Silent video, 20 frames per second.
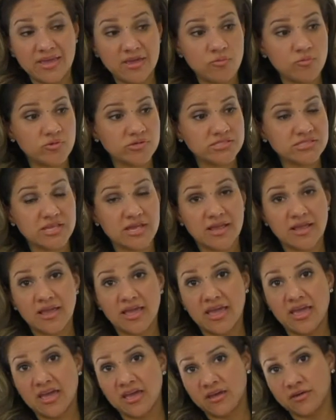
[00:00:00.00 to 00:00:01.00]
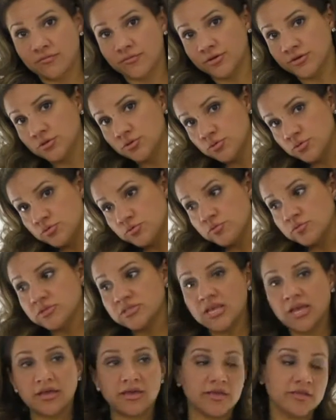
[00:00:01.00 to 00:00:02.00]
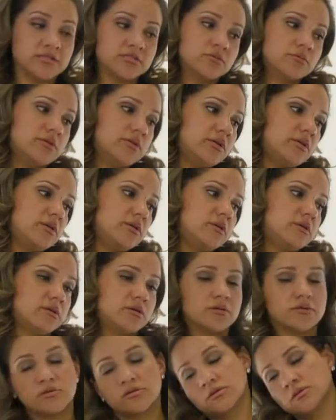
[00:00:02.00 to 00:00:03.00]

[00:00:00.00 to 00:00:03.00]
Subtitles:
it was like every 2 seconds, squeak,